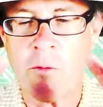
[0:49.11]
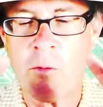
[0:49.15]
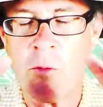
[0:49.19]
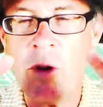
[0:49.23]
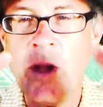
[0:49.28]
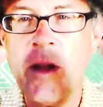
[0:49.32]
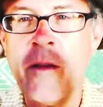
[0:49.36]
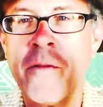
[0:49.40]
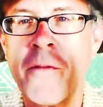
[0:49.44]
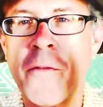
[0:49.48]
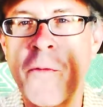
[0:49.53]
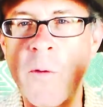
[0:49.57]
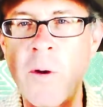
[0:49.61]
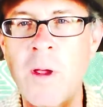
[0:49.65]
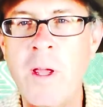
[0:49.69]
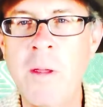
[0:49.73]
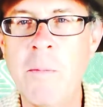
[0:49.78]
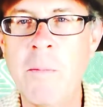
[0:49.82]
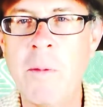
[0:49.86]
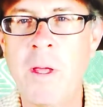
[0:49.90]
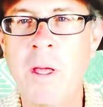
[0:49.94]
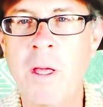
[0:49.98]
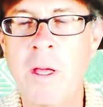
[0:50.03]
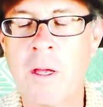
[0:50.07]

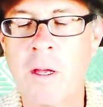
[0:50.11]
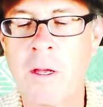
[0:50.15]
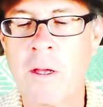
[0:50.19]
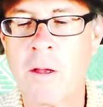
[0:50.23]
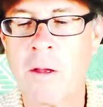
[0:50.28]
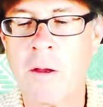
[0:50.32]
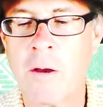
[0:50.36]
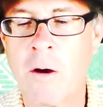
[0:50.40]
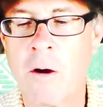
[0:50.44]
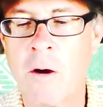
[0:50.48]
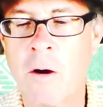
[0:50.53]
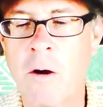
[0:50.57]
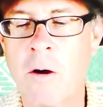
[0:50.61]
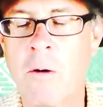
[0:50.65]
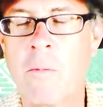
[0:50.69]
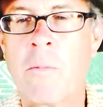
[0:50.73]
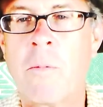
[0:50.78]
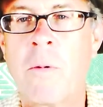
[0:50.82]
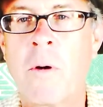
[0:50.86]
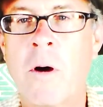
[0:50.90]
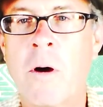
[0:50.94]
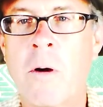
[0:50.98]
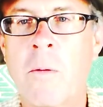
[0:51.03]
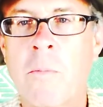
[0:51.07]
reframing
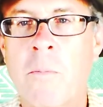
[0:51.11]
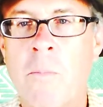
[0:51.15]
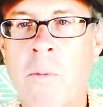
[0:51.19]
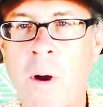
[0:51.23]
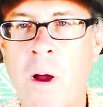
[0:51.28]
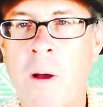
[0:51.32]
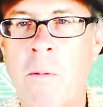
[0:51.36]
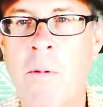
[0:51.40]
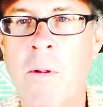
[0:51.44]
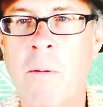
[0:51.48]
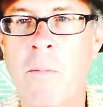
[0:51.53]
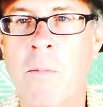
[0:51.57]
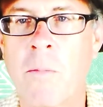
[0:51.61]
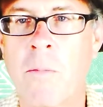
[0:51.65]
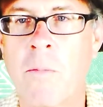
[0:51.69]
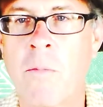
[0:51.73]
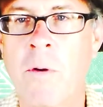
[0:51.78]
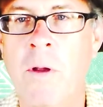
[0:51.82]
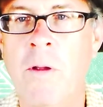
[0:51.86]
our, our problem,